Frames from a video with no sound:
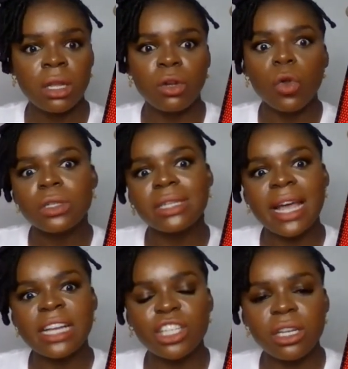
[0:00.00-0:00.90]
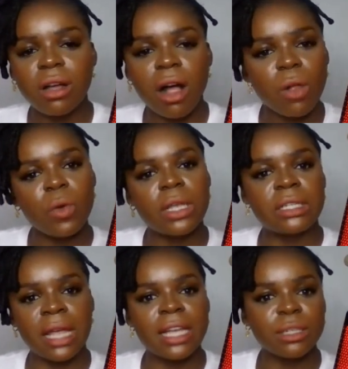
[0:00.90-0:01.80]
looks like she
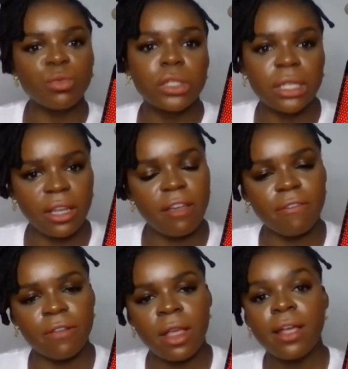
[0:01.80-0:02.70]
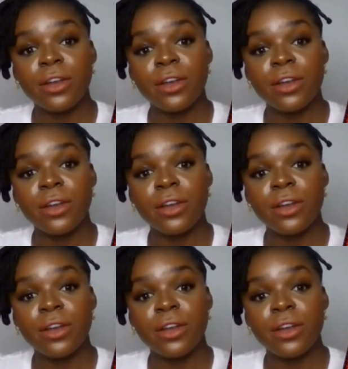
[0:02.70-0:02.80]
always has more to give.